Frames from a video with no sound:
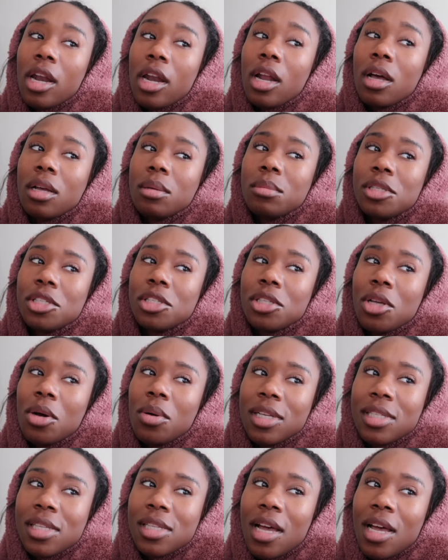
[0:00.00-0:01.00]
and I'm
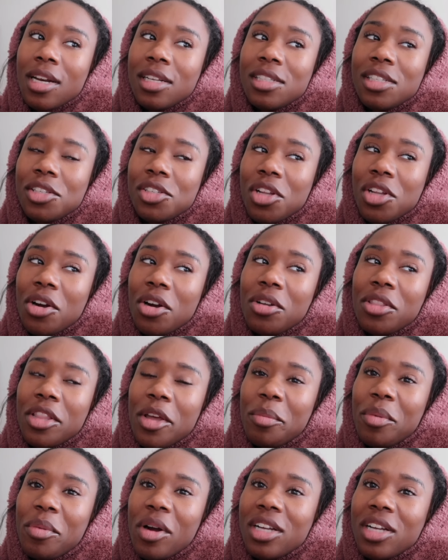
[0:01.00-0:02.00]
so excited to start
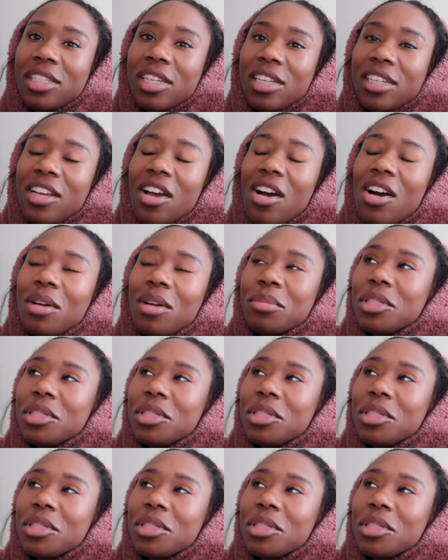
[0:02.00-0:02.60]
on that project, y'all.